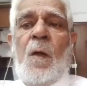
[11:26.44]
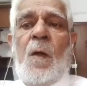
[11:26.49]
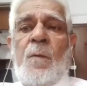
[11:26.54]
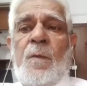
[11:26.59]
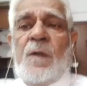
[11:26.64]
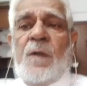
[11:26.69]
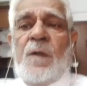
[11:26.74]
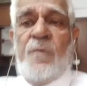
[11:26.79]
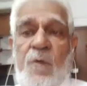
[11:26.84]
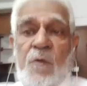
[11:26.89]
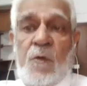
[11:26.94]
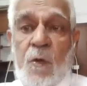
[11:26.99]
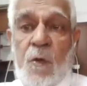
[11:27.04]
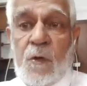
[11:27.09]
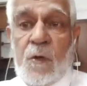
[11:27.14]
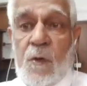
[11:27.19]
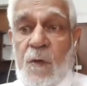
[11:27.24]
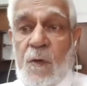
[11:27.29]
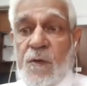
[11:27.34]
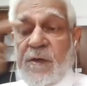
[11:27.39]
If you
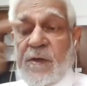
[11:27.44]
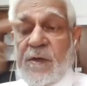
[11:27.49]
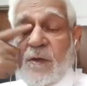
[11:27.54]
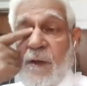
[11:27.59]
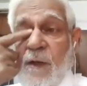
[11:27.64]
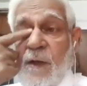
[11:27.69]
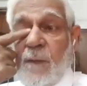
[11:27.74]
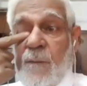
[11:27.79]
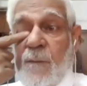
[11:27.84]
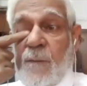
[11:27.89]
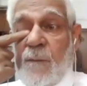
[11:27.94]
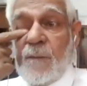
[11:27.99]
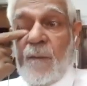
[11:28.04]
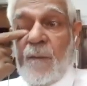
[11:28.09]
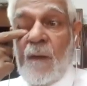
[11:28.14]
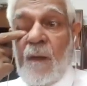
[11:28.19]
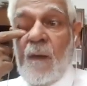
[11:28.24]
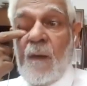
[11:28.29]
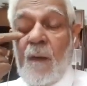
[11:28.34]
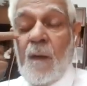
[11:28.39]
look closely,
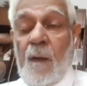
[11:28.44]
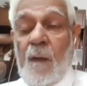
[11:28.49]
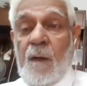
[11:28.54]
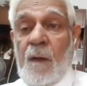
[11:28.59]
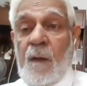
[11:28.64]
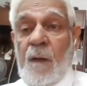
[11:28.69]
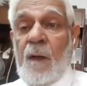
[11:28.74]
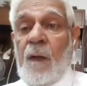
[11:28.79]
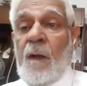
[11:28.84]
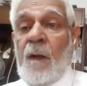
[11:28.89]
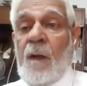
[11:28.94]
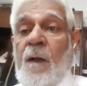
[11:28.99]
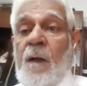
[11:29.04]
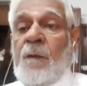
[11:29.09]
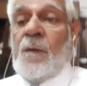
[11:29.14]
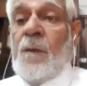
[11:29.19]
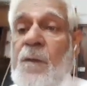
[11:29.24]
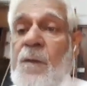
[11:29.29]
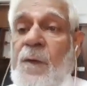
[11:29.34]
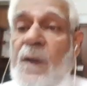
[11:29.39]

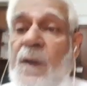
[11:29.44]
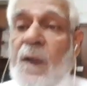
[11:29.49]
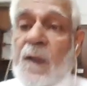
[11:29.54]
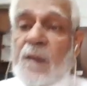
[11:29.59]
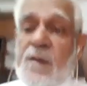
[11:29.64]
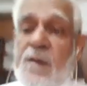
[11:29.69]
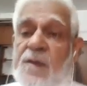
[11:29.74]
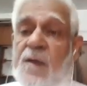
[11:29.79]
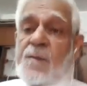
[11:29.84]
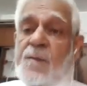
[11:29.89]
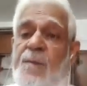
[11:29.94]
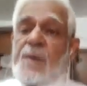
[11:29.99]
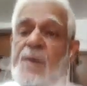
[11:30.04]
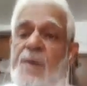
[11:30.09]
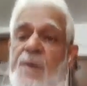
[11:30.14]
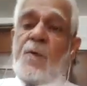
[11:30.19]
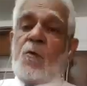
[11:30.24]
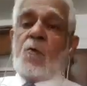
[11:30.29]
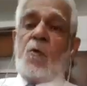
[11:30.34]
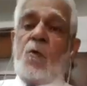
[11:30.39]
you'll realize that
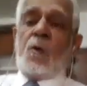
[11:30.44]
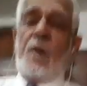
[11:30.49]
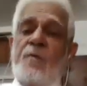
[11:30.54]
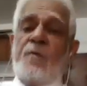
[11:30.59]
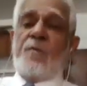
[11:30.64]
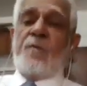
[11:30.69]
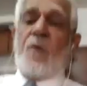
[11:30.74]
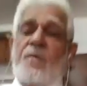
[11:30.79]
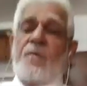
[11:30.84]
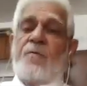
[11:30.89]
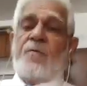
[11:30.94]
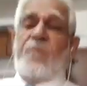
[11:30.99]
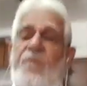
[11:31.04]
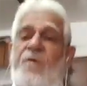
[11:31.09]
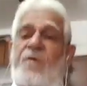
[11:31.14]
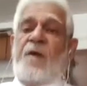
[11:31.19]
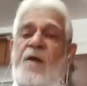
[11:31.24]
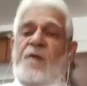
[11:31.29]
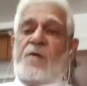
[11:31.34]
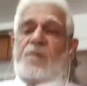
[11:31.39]
people who have got
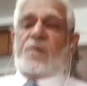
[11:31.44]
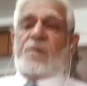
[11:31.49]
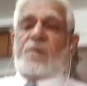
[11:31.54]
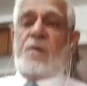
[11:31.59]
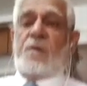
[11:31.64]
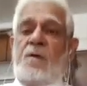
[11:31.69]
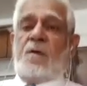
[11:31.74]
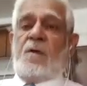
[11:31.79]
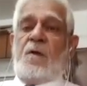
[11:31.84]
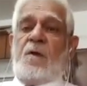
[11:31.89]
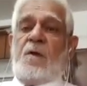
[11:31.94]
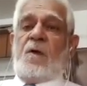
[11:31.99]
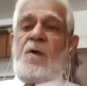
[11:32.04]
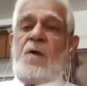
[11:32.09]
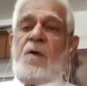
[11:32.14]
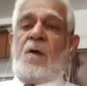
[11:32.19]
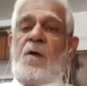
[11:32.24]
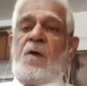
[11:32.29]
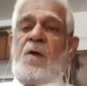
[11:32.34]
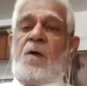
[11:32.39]
faith,
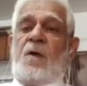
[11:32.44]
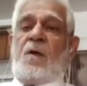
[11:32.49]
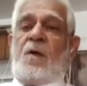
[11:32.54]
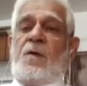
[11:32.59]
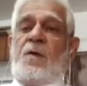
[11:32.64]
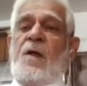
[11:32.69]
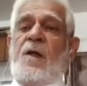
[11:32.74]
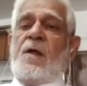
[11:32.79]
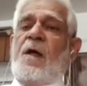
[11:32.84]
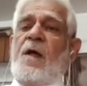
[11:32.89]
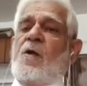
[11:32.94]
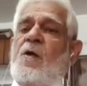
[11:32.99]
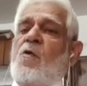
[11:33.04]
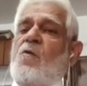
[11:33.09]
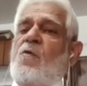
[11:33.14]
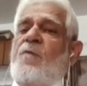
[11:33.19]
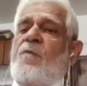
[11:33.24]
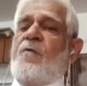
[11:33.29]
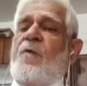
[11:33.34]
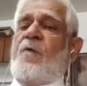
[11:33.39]
they get
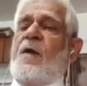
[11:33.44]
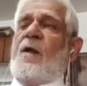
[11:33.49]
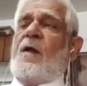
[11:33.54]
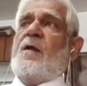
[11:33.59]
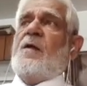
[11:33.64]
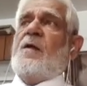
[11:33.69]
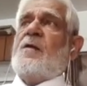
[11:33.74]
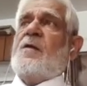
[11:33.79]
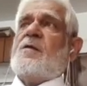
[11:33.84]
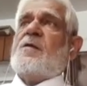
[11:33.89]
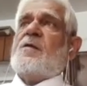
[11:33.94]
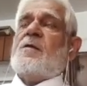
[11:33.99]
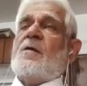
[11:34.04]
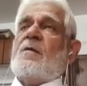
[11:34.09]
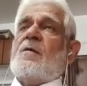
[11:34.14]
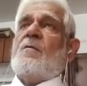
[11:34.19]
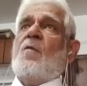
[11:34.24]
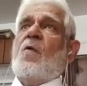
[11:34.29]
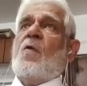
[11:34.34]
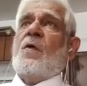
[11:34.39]
over failures
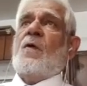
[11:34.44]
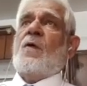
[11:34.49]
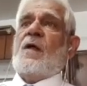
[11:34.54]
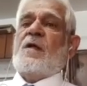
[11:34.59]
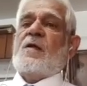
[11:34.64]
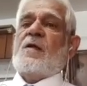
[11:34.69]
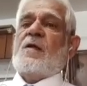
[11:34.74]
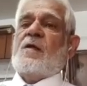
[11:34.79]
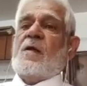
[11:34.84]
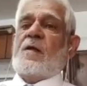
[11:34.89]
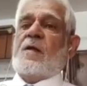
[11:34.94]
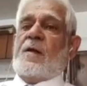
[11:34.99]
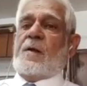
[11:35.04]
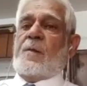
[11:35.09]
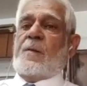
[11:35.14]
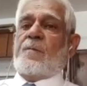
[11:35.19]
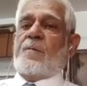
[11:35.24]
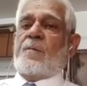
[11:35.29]
more easily.